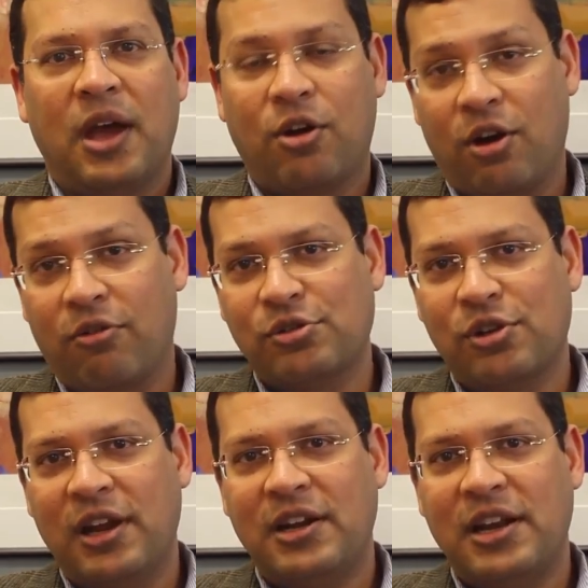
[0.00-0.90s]
I
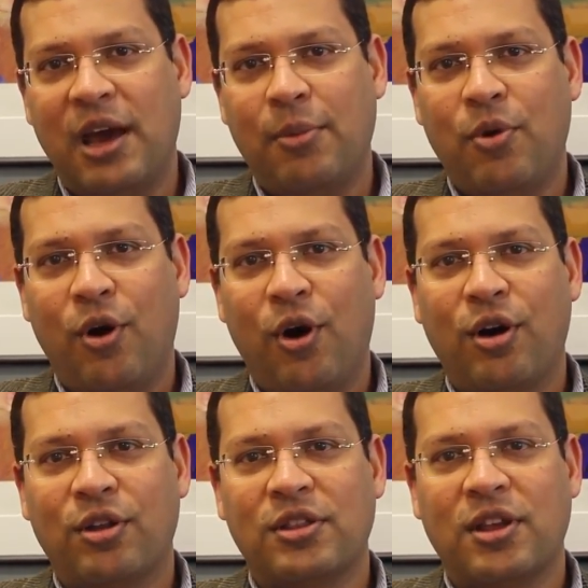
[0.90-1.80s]
congratulate Deb
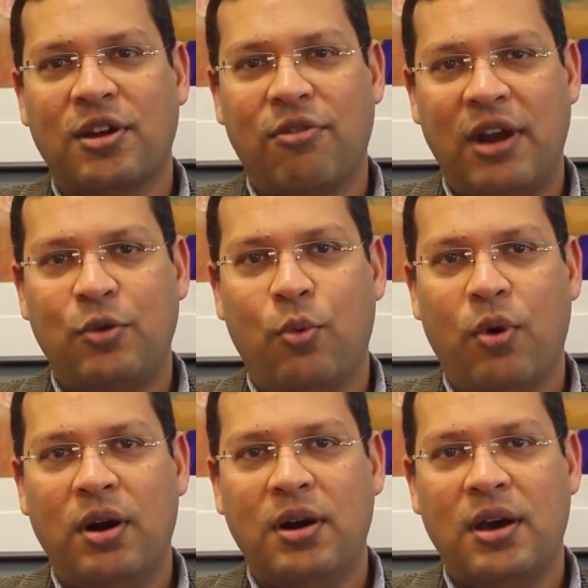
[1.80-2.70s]
on the great
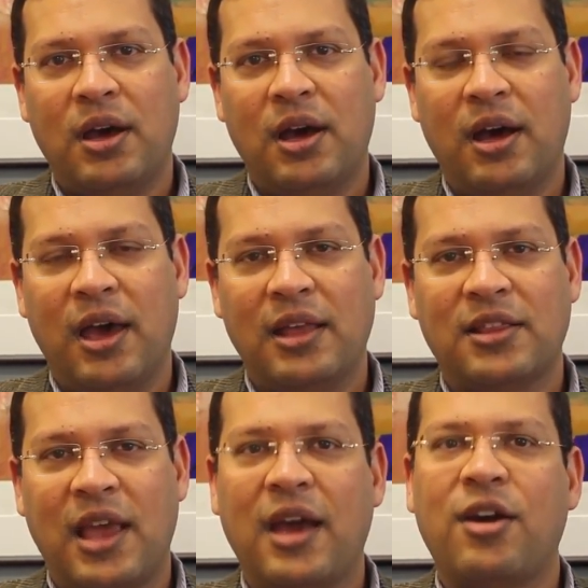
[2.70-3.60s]
work and
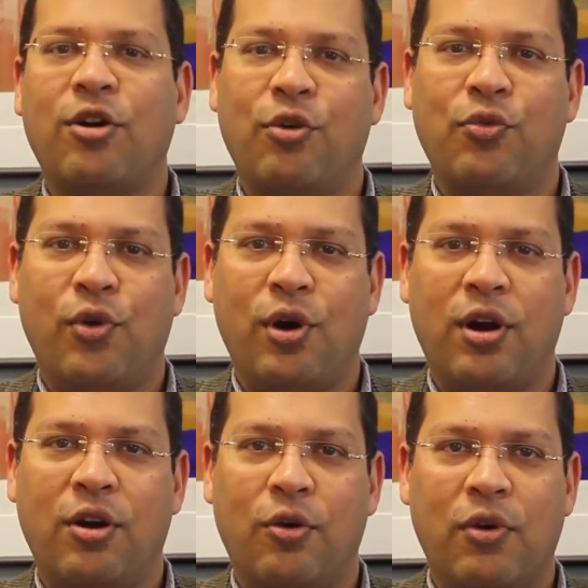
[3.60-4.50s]
thank her for
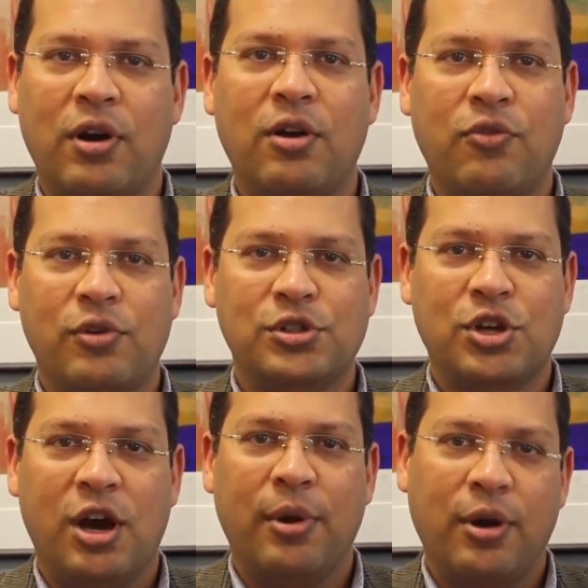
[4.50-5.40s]
her wonderful
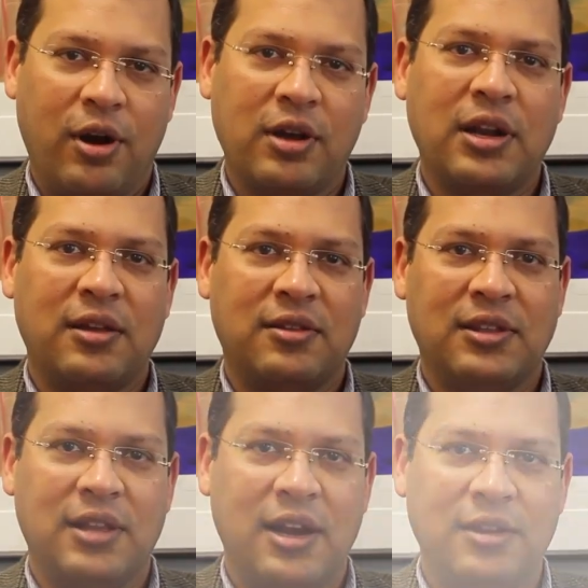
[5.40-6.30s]
job at
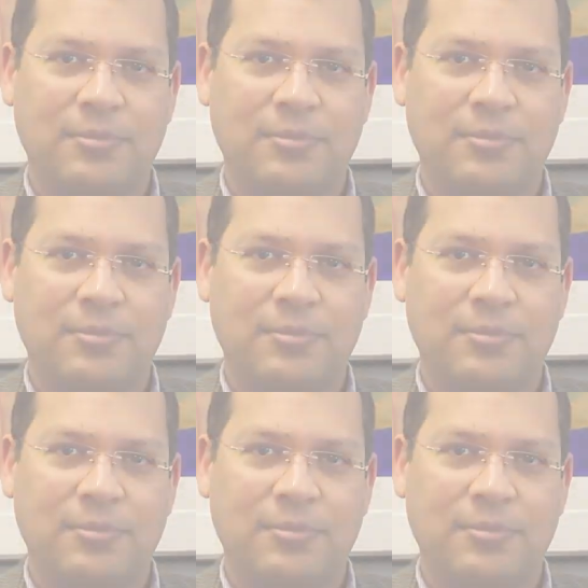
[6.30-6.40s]
organizing that.